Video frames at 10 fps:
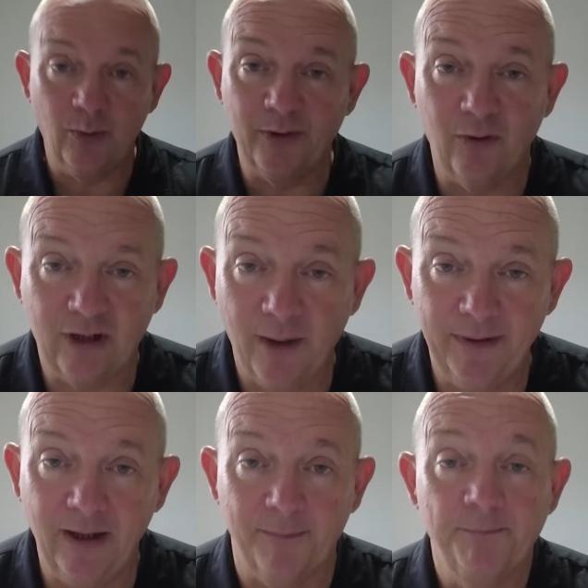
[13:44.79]
what we've got
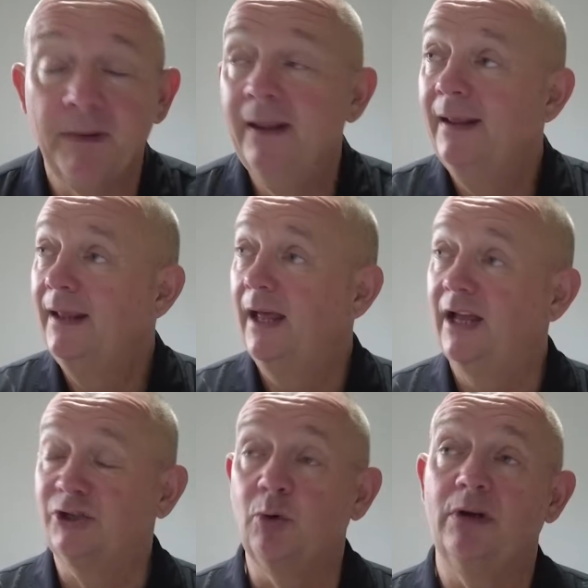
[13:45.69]
coming up.
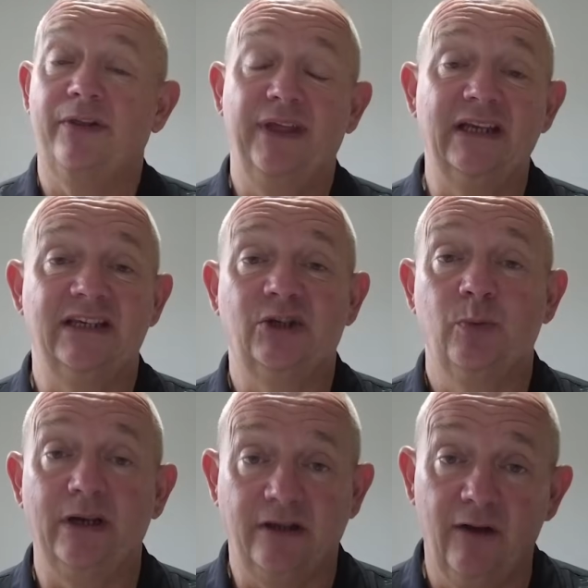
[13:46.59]
Talking of things this
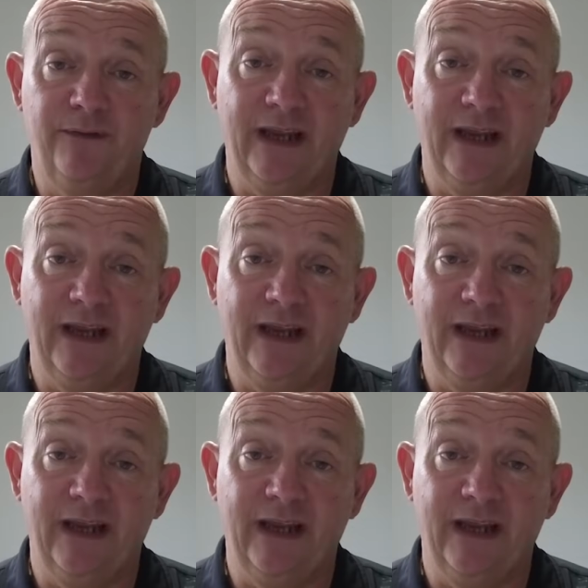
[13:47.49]
week, don't